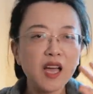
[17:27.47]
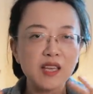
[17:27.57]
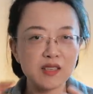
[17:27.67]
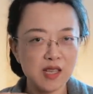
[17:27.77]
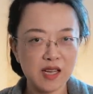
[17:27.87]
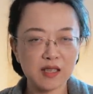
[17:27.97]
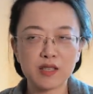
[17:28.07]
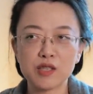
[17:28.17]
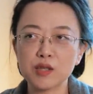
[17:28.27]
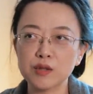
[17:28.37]

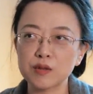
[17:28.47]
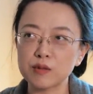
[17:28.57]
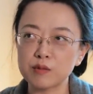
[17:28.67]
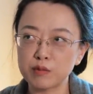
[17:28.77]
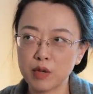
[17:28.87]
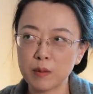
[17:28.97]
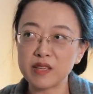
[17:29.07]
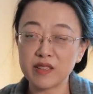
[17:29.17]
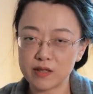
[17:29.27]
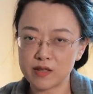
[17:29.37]
Exactly to
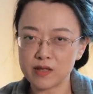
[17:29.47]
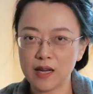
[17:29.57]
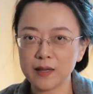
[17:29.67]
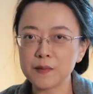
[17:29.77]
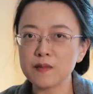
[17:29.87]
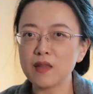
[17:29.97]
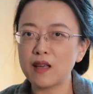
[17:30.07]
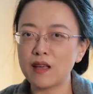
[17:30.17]
probably their design